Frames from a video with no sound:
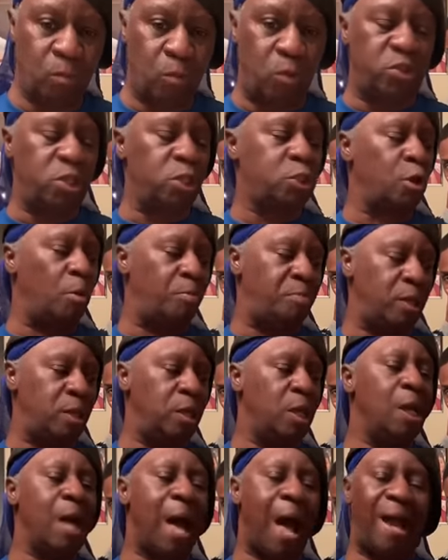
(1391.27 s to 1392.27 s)
Well, this is gonna
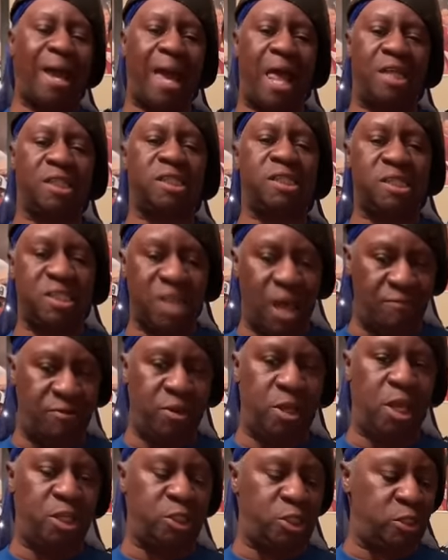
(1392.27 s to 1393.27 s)
be I got
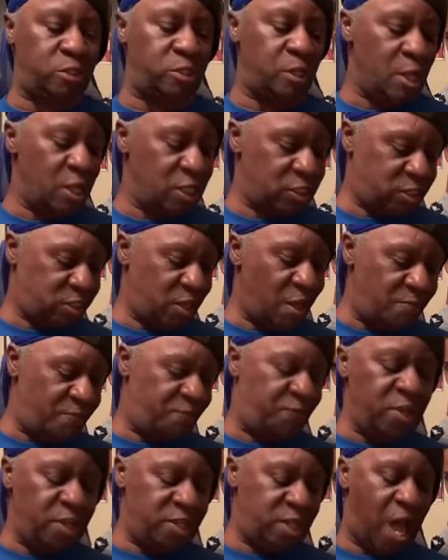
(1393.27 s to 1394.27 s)
seven inches,
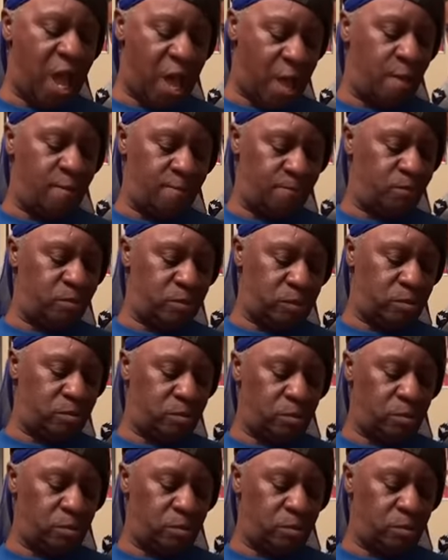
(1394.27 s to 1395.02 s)
seven feet down.